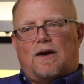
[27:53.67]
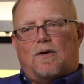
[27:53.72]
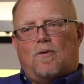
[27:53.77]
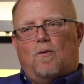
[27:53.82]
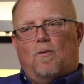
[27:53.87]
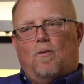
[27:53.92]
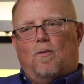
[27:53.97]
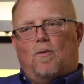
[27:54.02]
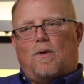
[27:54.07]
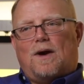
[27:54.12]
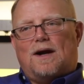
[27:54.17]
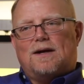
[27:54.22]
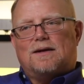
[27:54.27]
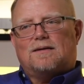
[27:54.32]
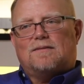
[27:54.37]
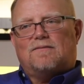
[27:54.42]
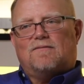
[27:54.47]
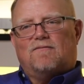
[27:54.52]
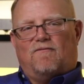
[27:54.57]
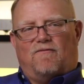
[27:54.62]

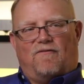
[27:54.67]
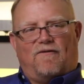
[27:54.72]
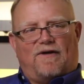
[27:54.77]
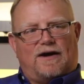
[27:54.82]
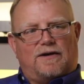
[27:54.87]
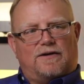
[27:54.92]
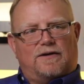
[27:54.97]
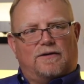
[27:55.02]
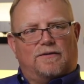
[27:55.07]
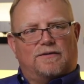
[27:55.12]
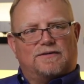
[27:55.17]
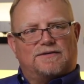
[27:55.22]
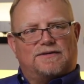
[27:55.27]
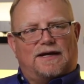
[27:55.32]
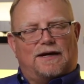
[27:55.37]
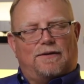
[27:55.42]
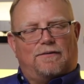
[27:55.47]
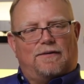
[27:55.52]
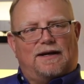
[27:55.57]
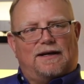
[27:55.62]
what value is
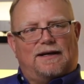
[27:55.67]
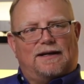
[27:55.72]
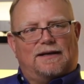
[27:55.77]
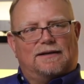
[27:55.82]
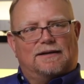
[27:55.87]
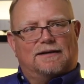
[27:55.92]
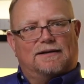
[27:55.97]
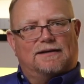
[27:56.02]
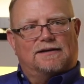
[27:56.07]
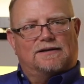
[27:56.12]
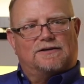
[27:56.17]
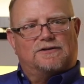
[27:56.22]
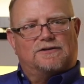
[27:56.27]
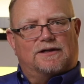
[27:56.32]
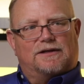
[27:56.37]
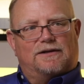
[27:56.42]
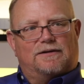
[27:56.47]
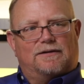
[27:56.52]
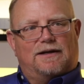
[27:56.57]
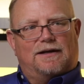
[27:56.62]
that rate analytic
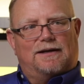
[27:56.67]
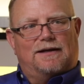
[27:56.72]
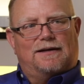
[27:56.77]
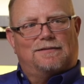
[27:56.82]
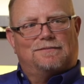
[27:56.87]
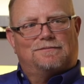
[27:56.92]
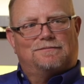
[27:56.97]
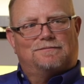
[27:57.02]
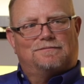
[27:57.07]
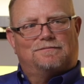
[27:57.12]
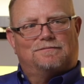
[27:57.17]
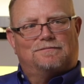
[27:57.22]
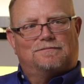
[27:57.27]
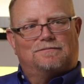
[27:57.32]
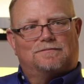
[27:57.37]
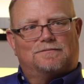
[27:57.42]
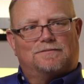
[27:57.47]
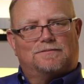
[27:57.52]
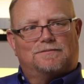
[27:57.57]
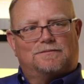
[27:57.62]
generating?
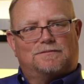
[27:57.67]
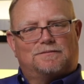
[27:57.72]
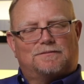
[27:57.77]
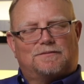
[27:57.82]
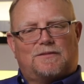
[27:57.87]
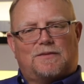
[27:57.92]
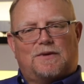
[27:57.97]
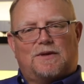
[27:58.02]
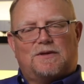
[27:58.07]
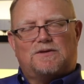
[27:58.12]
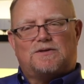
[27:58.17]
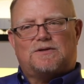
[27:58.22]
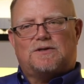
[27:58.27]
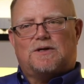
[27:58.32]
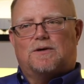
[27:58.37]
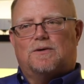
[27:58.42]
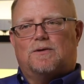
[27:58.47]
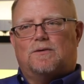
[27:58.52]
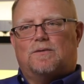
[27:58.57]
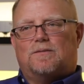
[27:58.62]

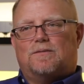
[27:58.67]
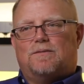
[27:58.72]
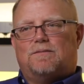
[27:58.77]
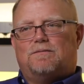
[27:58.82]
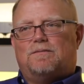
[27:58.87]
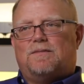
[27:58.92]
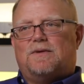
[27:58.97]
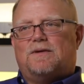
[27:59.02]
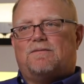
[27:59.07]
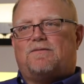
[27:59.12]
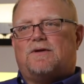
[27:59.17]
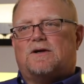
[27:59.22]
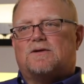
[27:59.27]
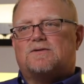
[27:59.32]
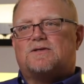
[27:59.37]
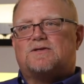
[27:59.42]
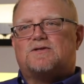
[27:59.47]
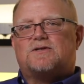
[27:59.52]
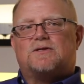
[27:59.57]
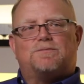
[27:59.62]
So if
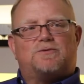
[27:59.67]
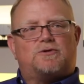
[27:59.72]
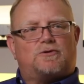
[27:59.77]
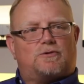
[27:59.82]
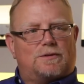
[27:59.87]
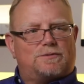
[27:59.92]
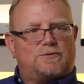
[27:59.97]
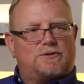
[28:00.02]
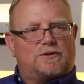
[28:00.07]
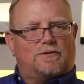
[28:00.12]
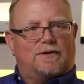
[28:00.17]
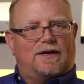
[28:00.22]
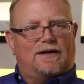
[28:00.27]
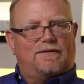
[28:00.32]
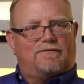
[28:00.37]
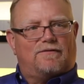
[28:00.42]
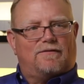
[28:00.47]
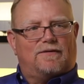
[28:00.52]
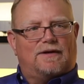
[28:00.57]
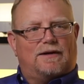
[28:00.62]
there's a subscription
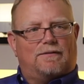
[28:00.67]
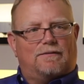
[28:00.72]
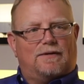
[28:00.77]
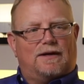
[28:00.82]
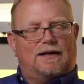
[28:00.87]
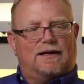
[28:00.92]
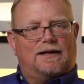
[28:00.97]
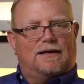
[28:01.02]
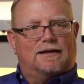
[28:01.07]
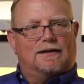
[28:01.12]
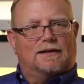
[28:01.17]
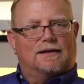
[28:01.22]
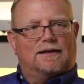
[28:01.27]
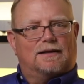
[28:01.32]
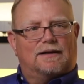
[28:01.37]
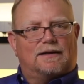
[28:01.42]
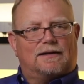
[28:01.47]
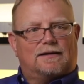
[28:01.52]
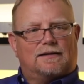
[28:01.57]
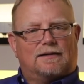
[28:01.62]
rate for that rate analytic